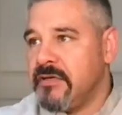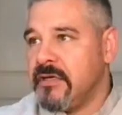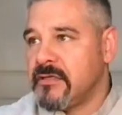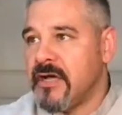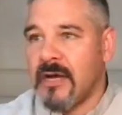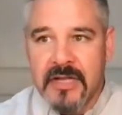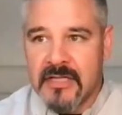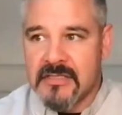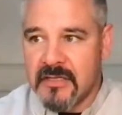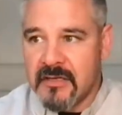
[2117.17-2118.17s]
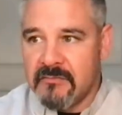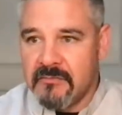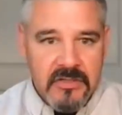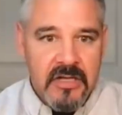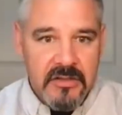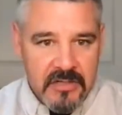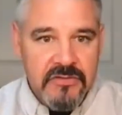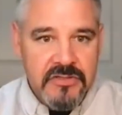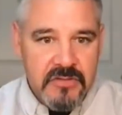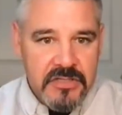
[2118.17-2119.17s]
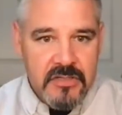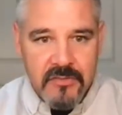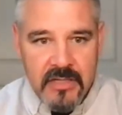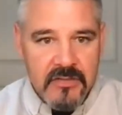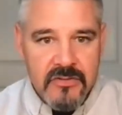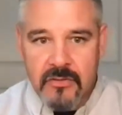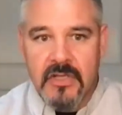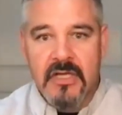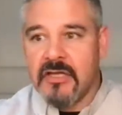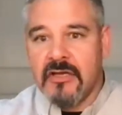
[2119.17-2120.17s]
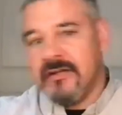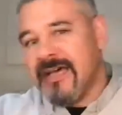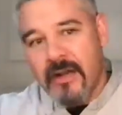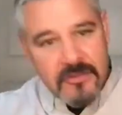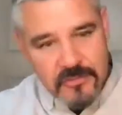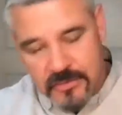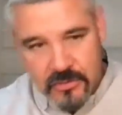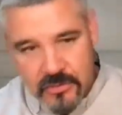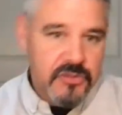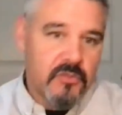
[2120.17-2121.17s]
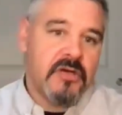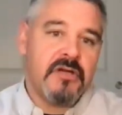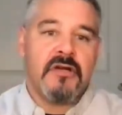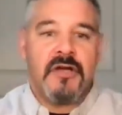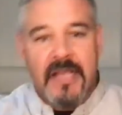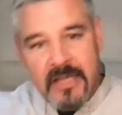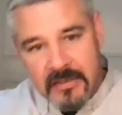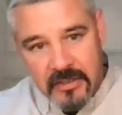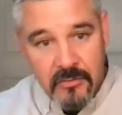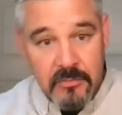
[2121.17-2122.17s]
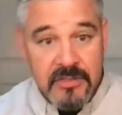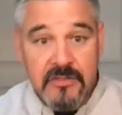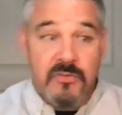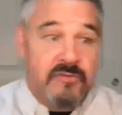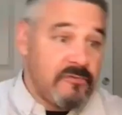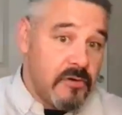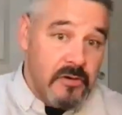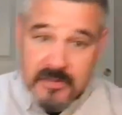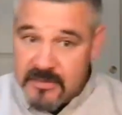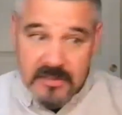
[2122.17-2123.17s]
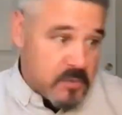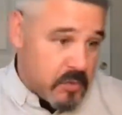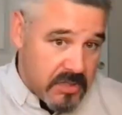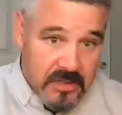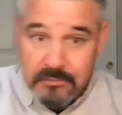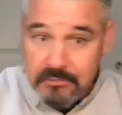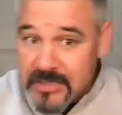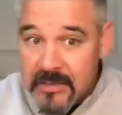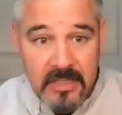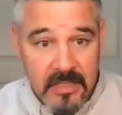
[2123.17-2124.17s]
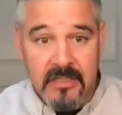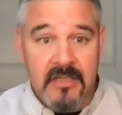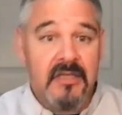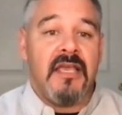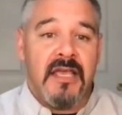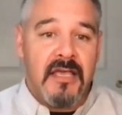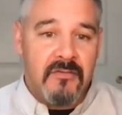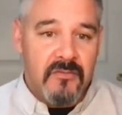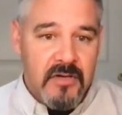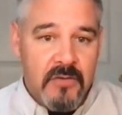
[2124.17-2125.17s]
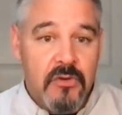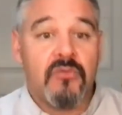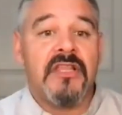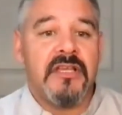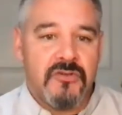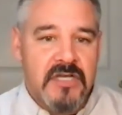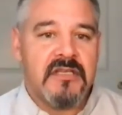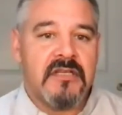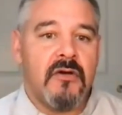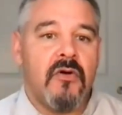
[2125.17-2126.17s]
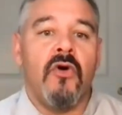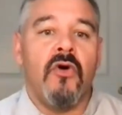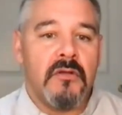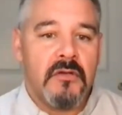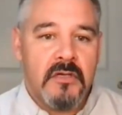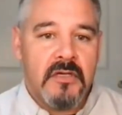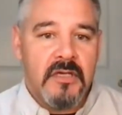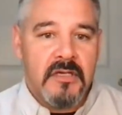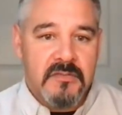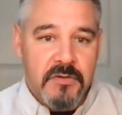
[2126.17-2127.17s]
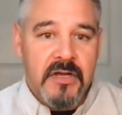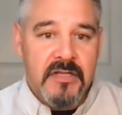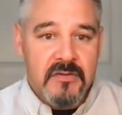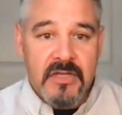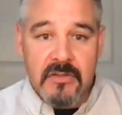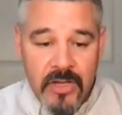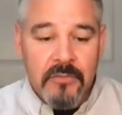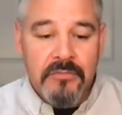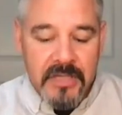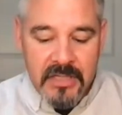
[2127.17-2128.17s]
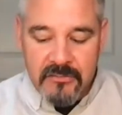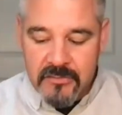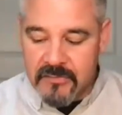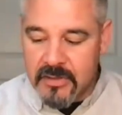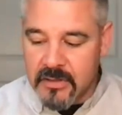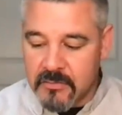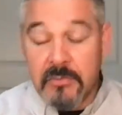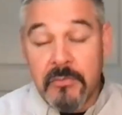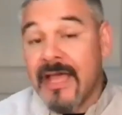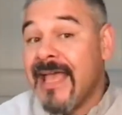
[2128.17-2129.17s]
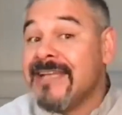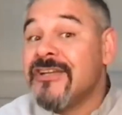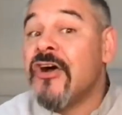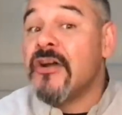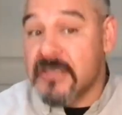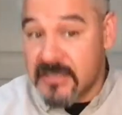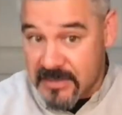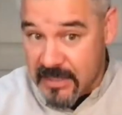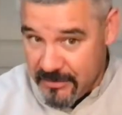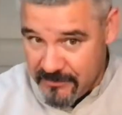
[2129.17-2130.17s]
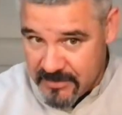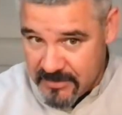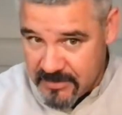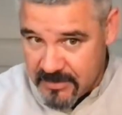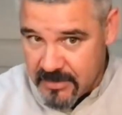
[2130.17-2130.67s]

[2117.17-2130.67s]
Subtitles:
to build comprehensive mental health infrastructure, right? So you're not also the social worker and, but there's referral systems within the building and we're really addressing the whole experience, right? The well-being of our young people and ourselves.